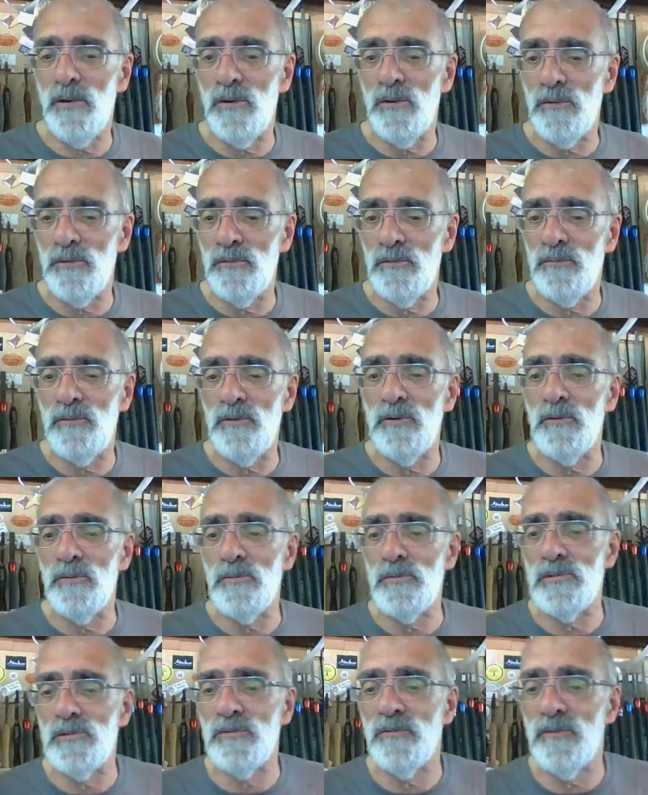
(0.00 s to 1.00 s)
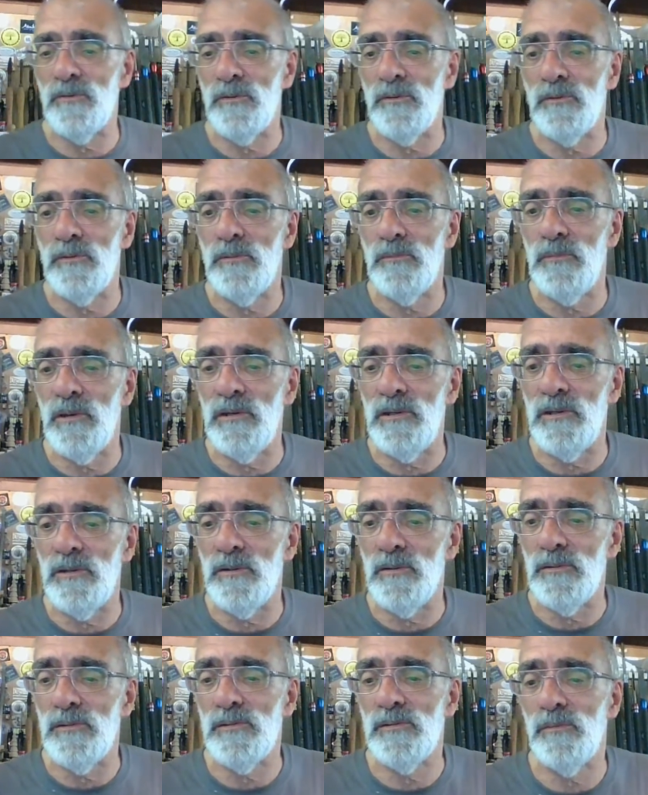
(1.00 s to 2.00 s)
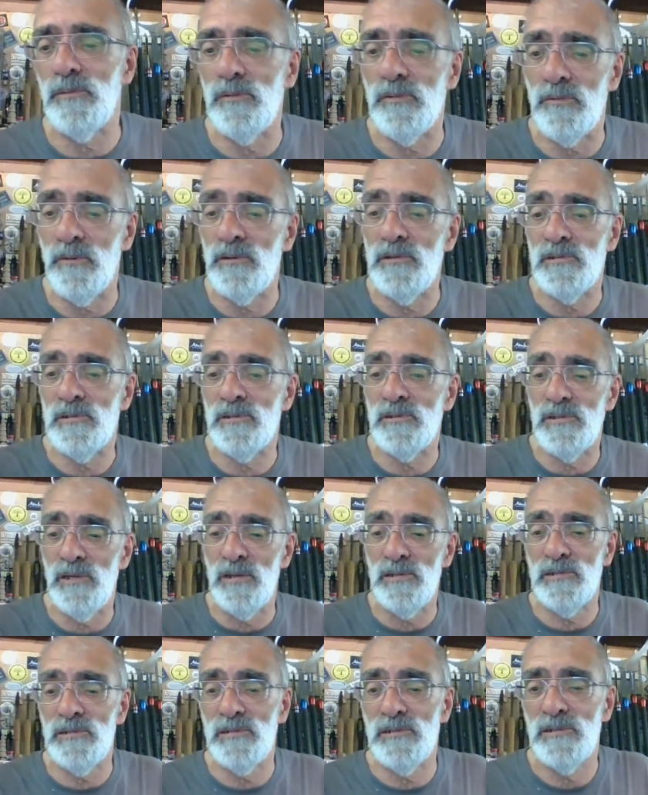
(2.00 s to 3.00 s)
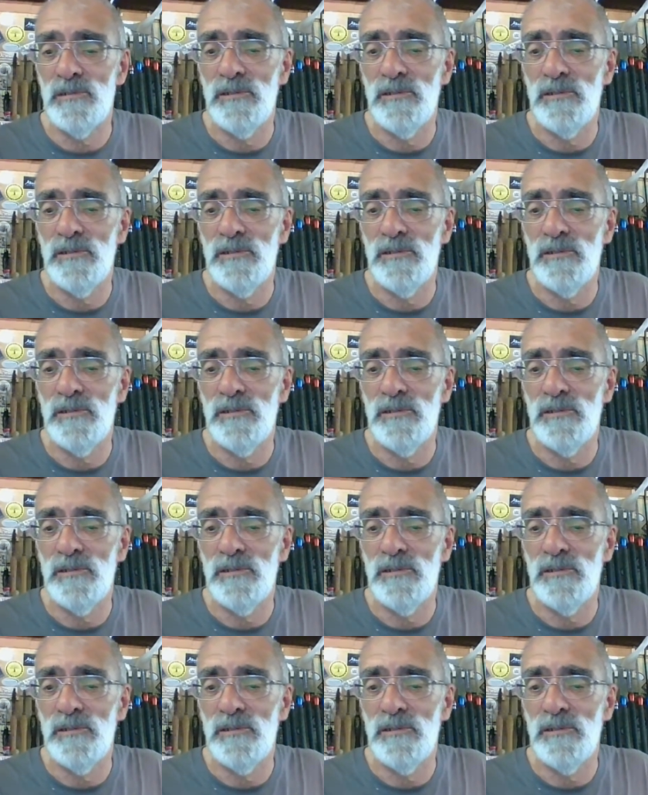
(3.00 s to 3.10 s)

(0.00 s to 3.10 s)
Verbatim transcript: I've used for many years with great success.